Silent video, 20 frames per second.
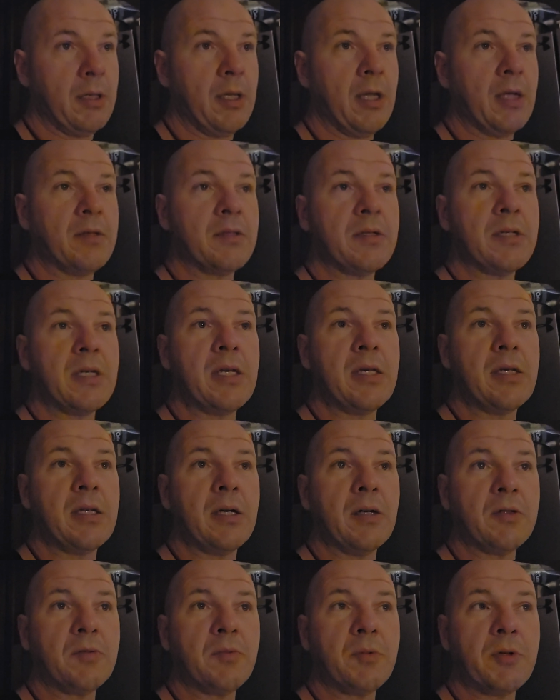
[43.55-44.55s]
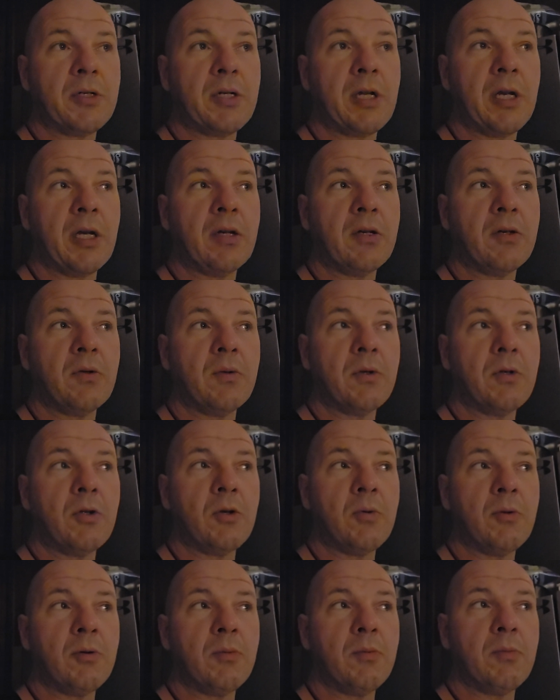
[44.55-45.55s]
That's details pertaining to a
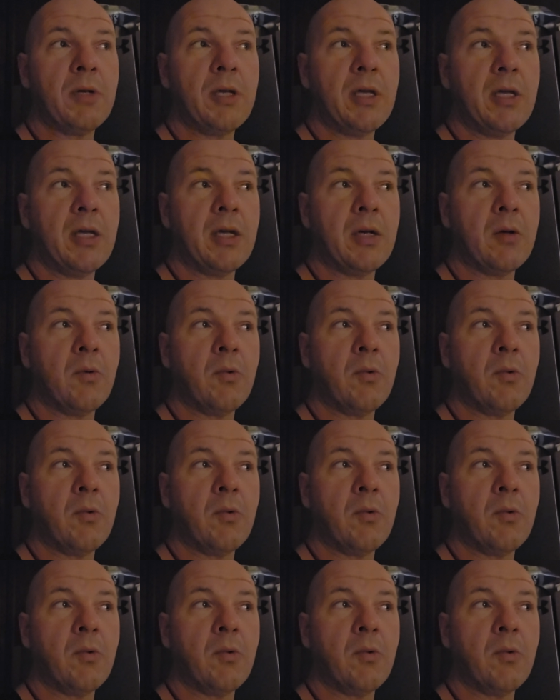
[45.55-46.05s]
human being.